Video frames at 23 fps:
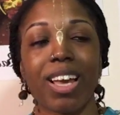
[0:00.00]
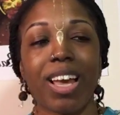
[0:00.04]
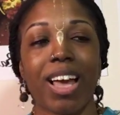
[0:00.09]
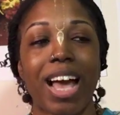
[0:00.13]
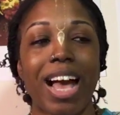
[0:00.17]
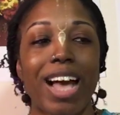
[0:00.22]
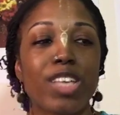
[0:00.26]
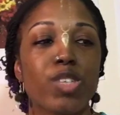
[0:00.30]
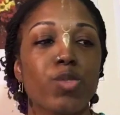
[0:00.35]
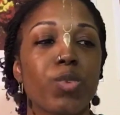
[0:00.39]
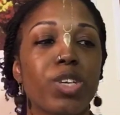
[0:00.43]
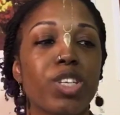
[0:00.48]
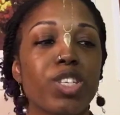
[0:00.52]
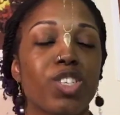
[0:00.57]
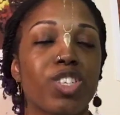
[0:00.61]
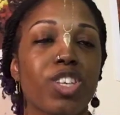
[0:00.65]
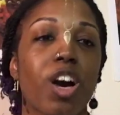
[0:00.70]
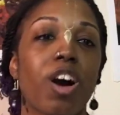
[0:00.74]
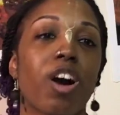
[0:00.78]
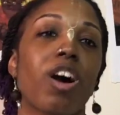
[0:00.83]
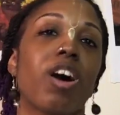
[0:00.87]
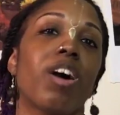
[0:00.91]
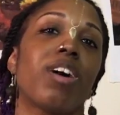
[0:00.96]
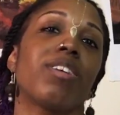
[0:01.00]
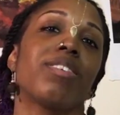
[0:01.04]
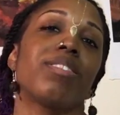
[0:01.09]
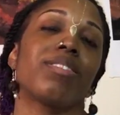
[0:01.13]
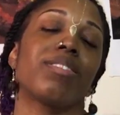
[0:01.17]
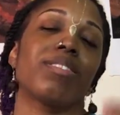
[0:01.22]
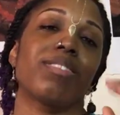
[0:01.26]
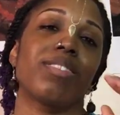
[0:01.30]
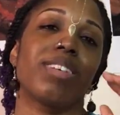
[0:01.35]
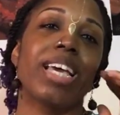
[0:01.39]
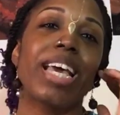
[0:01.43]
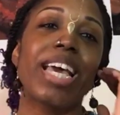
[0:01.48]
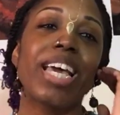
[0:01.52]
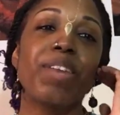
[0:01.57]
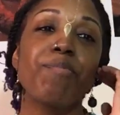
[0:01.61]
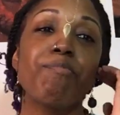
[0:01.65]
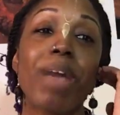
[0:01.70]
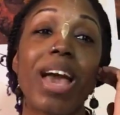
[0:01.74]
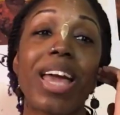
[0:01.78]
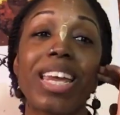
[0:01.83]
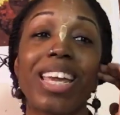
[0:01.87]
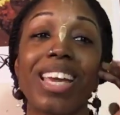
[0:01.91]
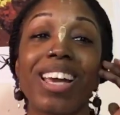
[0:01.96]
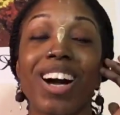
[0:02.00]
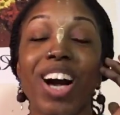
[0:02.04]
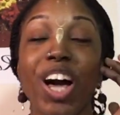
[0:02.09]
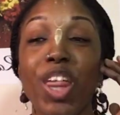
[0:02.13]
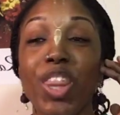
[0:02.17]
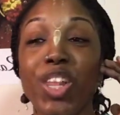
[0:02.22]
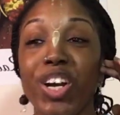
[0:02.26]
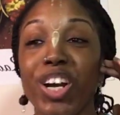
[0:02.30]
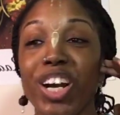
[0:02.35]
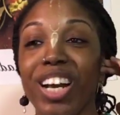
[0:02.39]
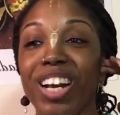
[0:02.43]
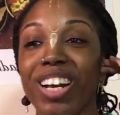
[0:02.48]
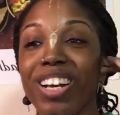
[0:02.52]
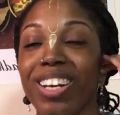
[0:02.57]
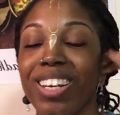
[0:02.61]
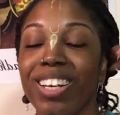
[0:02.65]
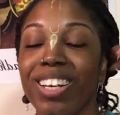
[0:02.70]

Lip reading: As we saw in many other